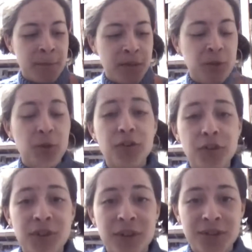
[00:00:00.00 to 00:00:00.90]
In order for
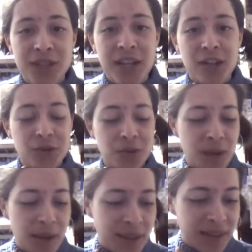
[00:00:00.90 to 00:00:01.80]
you to understand the true
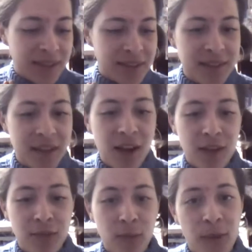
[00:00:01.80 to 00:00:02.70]
epicness
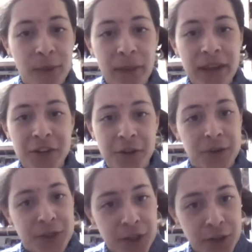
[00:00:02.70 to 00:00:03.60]
of what we
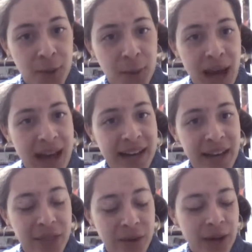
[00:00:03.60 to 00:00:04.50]
chose to do at
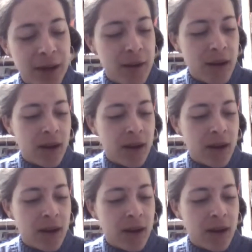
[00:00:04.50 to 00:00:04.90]
9:30,